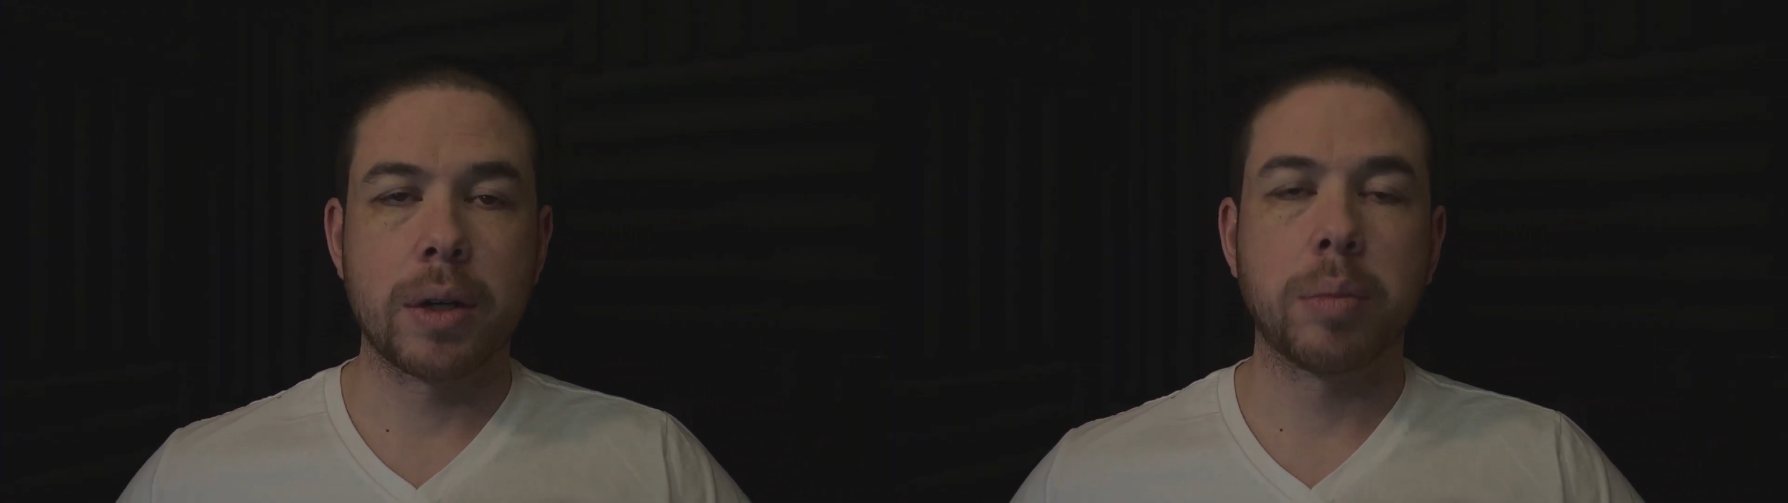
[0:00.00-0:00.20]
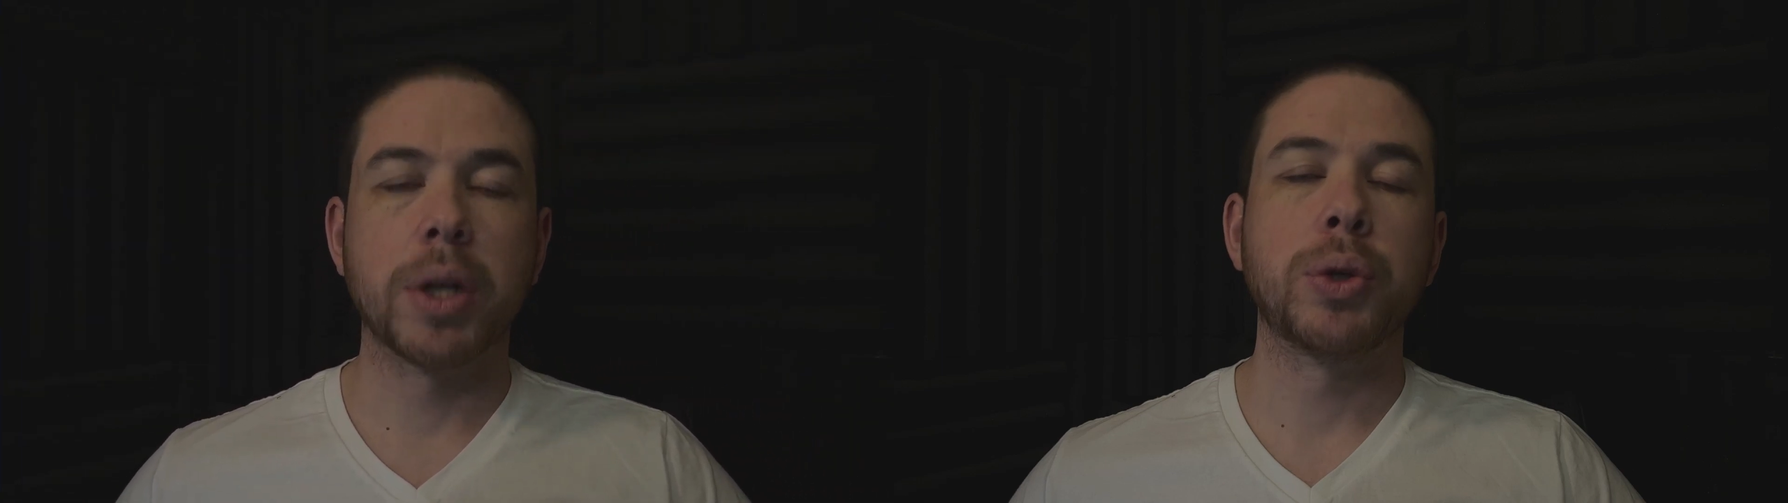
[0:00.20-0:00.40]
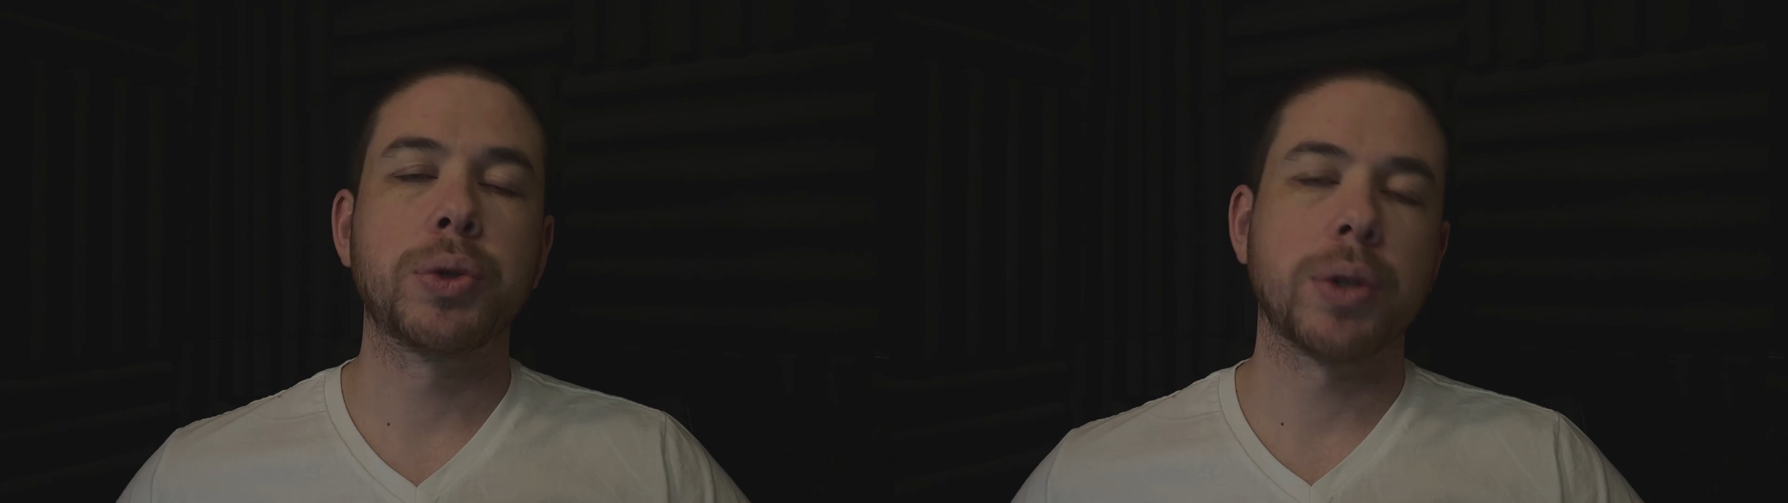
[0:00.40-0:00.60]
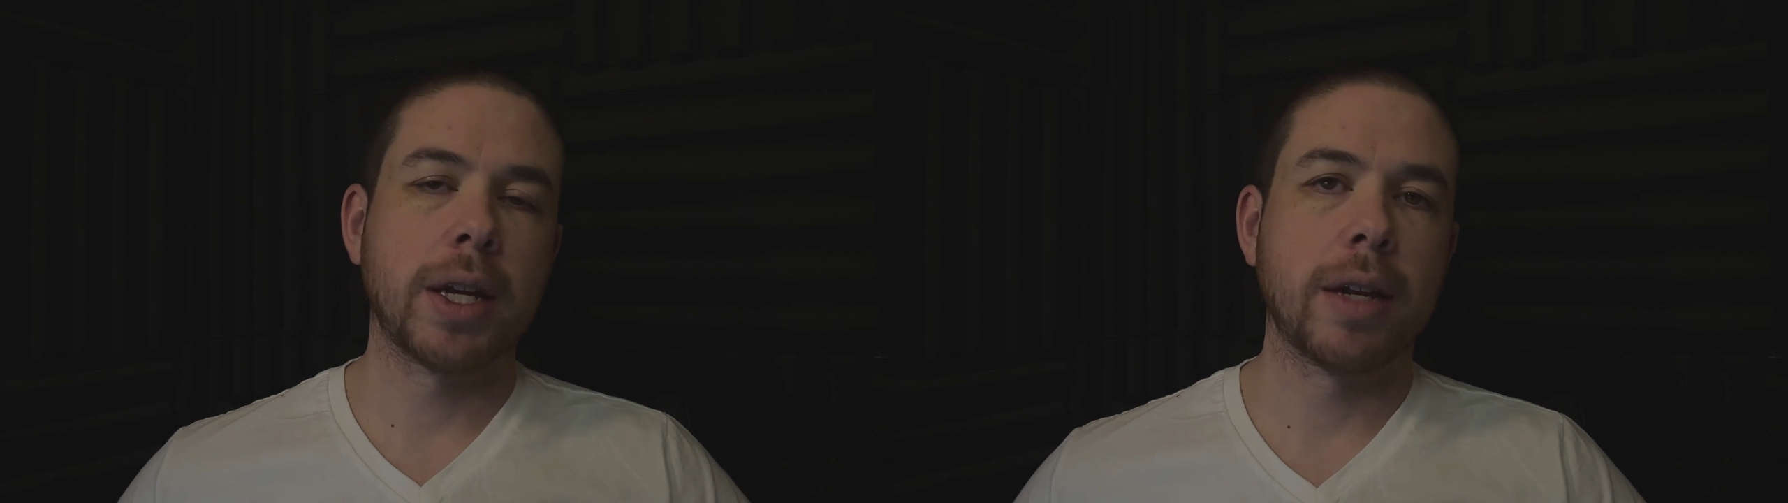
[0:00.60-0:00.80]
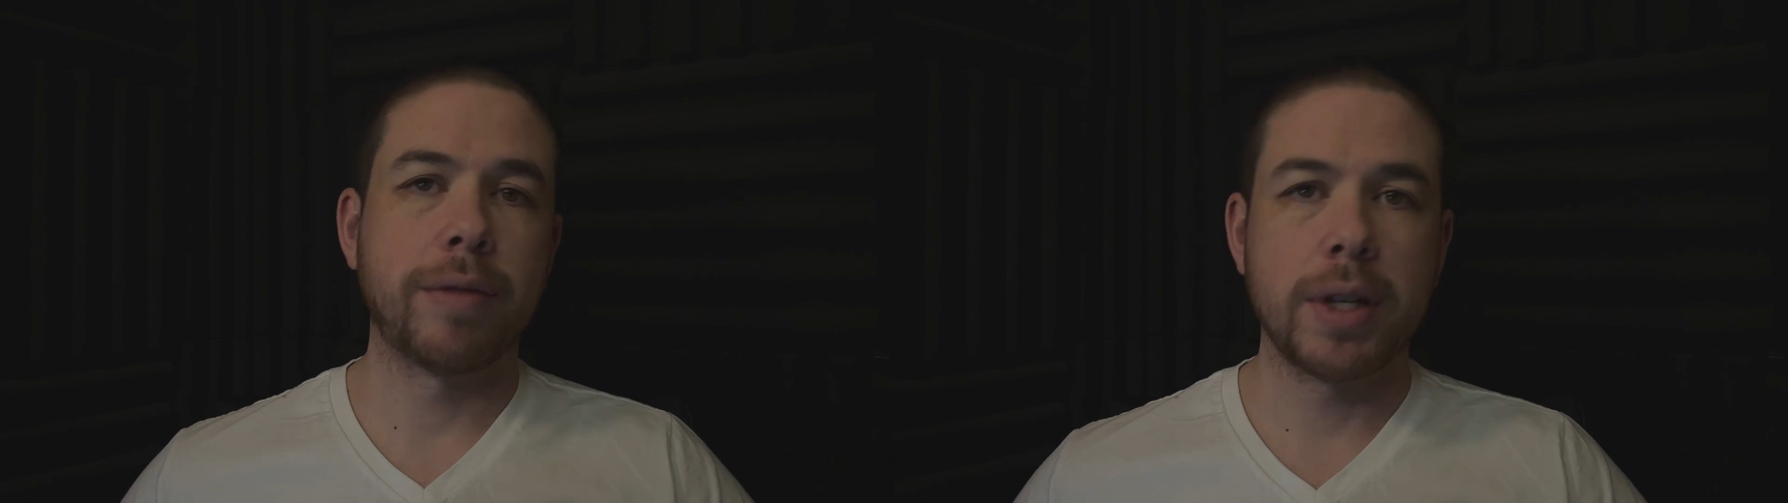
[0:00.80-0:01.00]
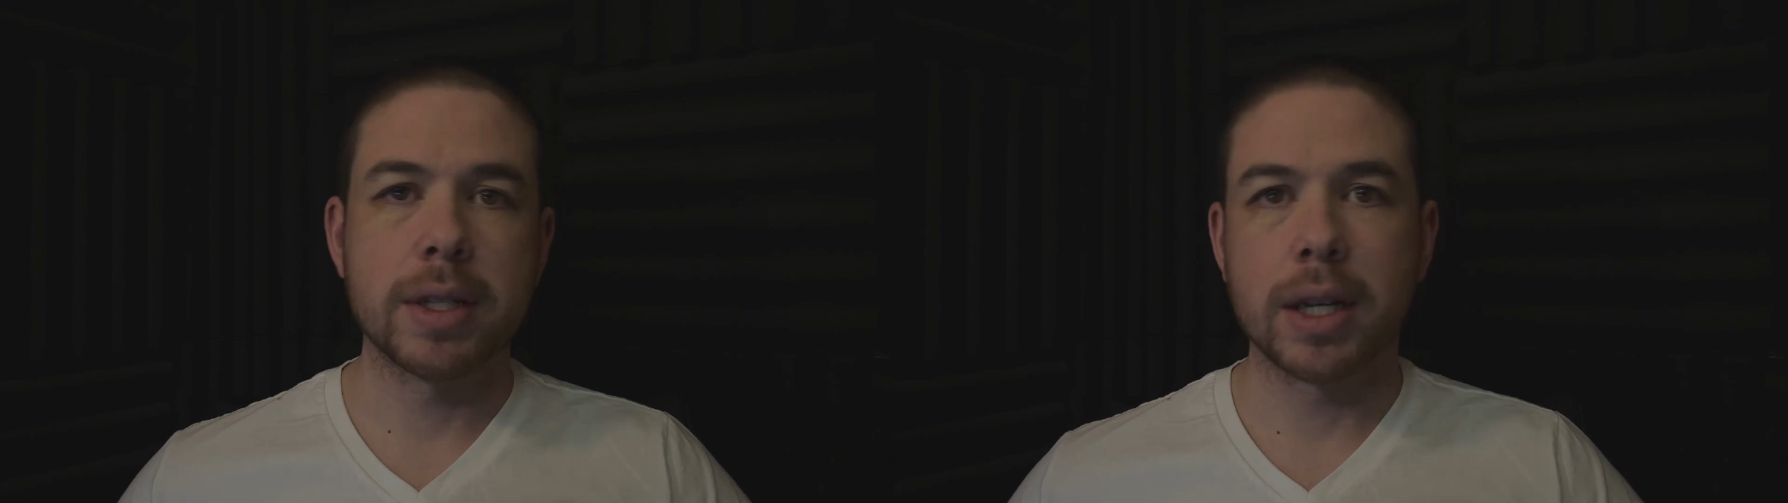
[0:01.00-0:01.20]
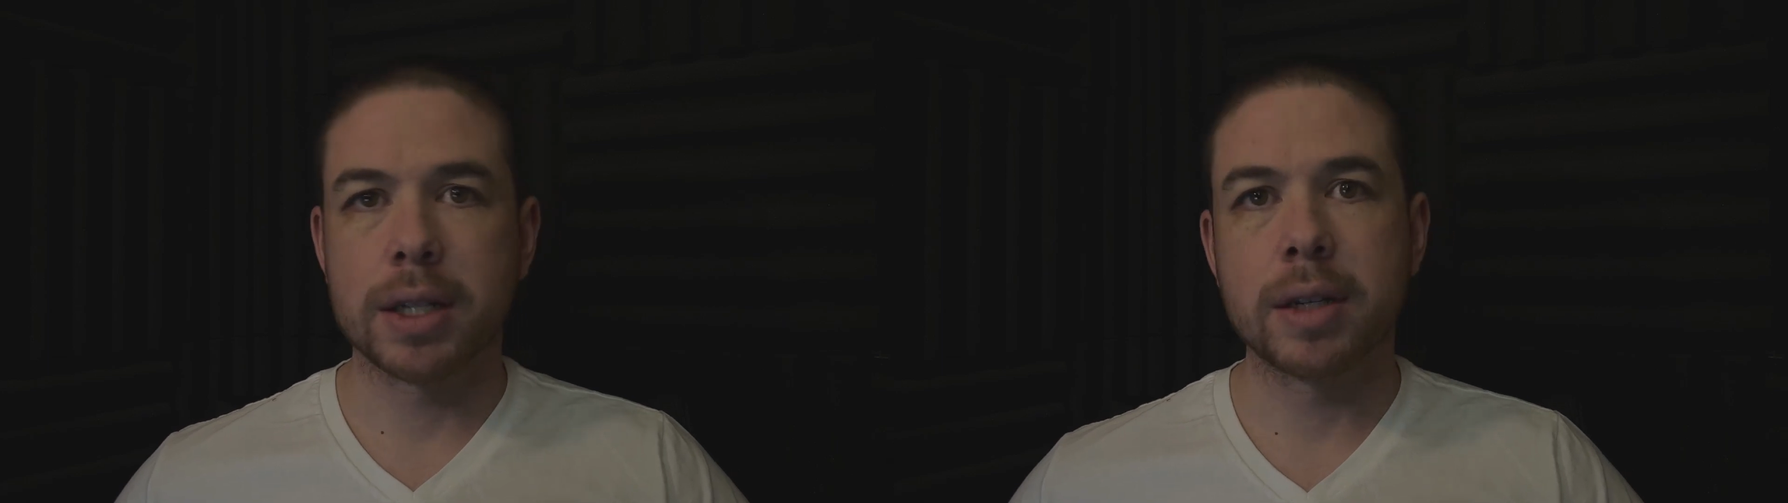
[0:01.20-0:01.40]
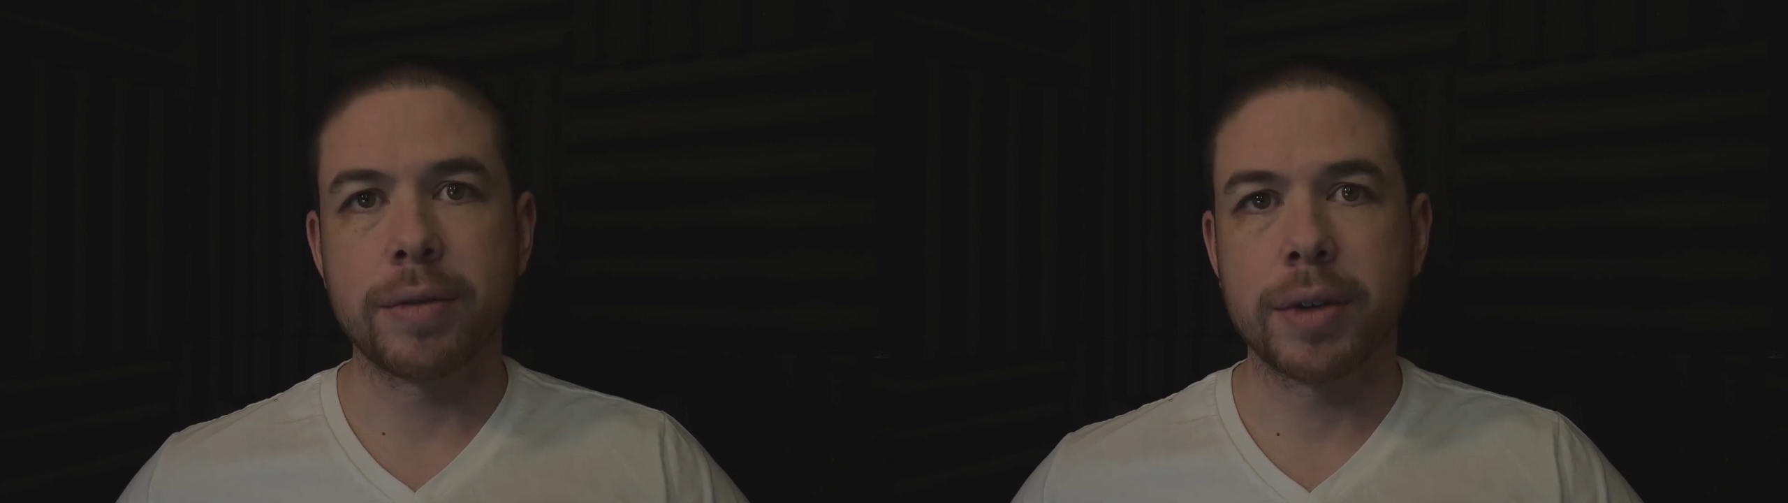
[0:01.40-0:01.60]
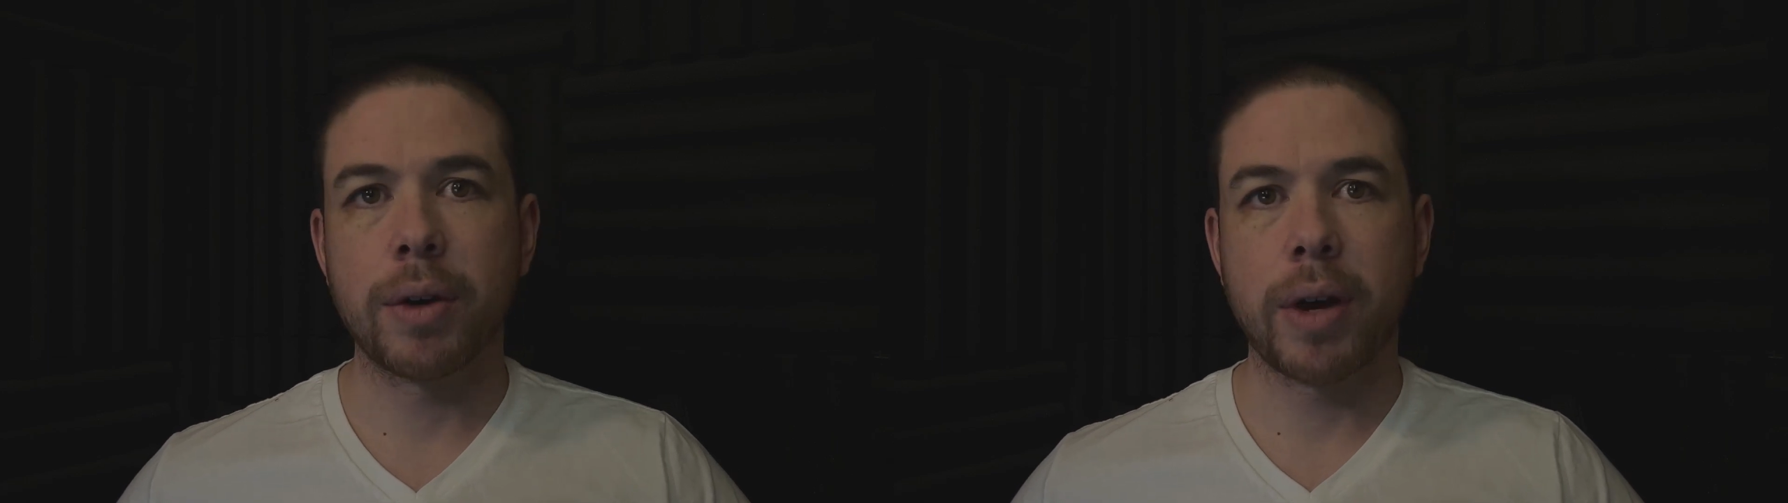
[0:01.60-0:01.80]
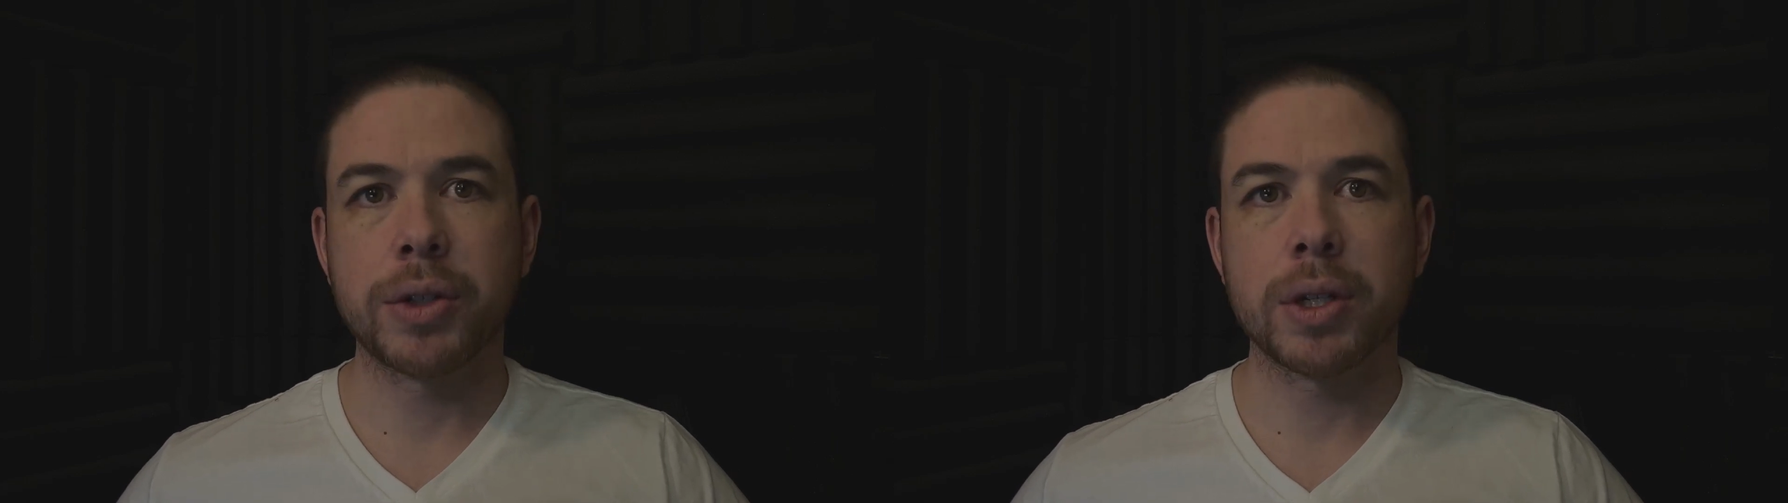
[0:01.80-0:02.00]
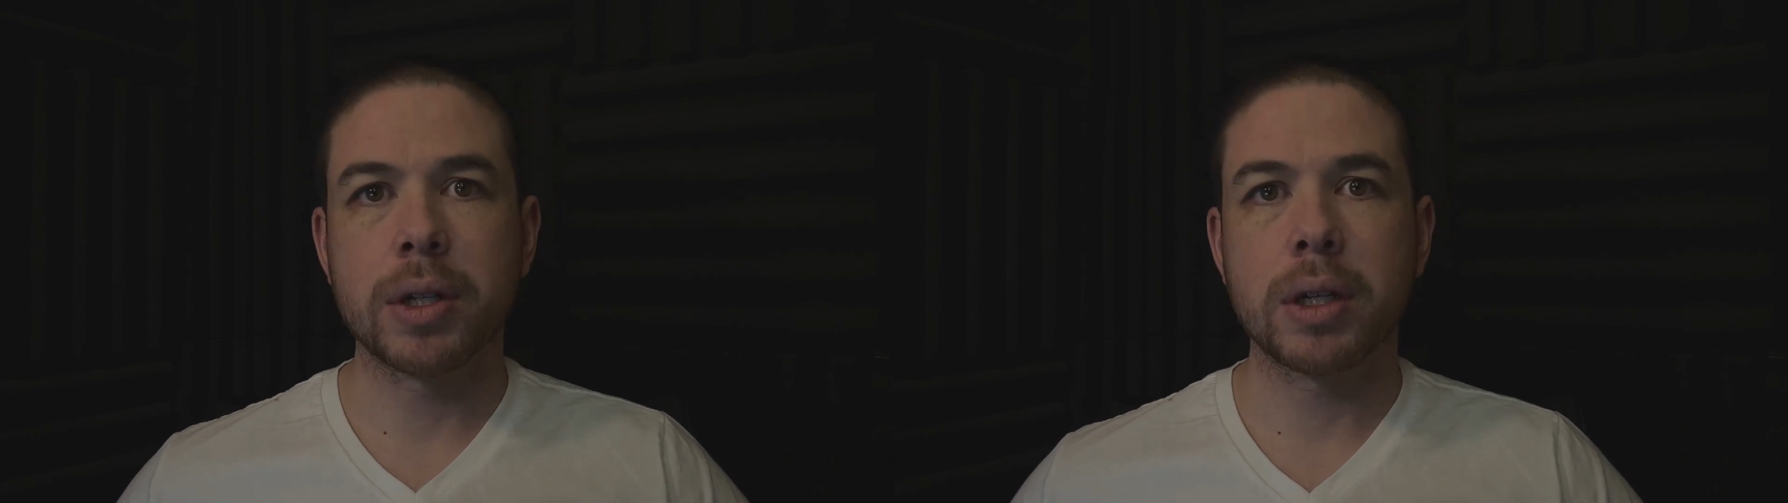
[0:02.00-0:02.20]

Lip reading: but usually in a V6 configuration.